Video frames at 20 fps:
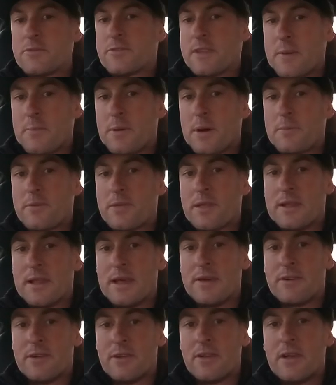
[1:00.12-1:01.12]
step up to the
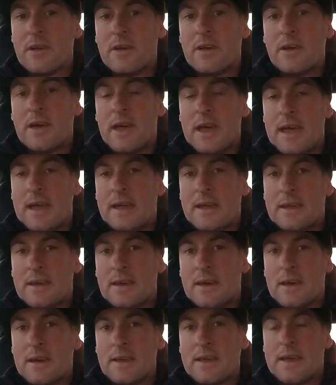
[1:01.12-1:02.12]
level and
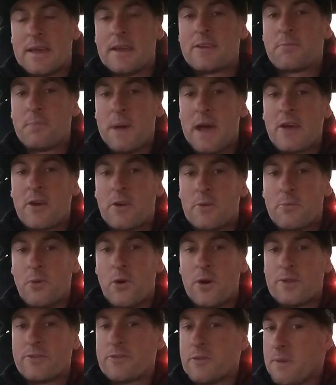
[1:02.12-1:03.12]
get us back on
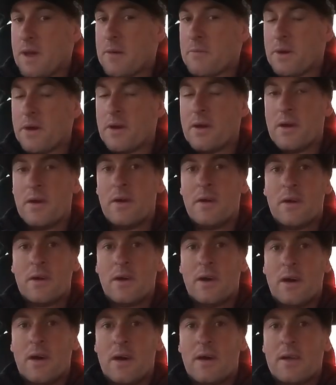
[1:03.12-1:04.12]
point. Remember,
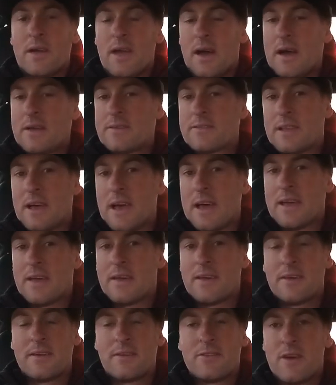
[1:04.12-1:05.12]
guys like
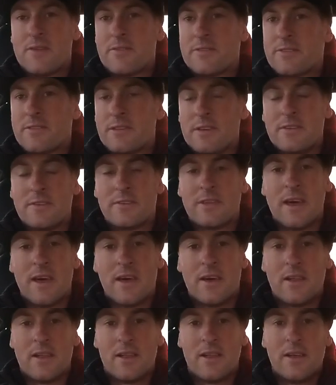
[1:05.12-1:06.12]
Travis
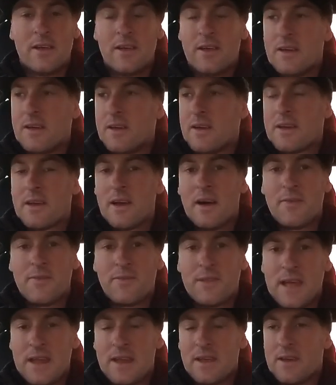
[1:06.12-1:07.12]
Teasdale, Carl
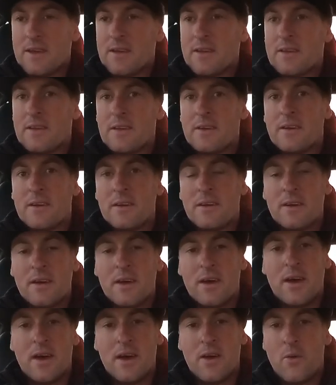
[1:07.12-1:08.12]
Flanagan,
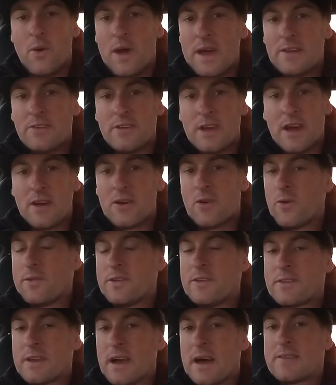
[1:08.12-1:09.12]
Wade Young, all
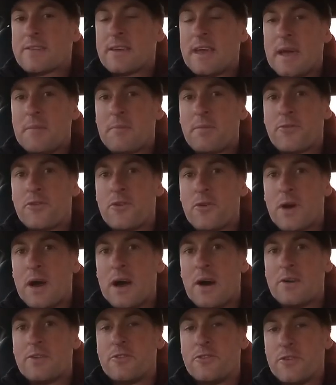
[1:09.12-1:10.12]
these guys came through
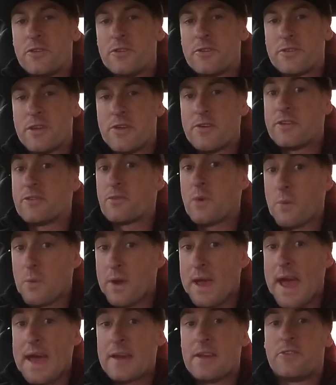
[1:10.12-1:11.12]
our junior series when
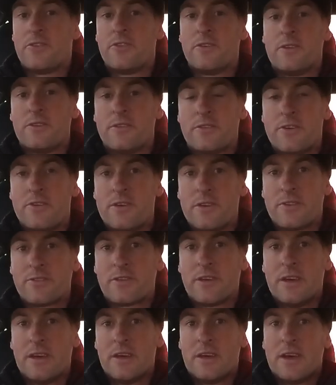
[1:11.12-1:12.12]
we had a junior
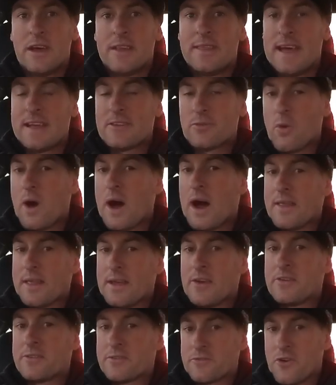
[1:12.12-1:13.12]
series, and that's why
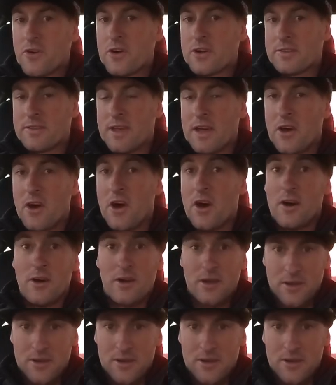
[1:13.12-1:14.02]
they're as strong as they are.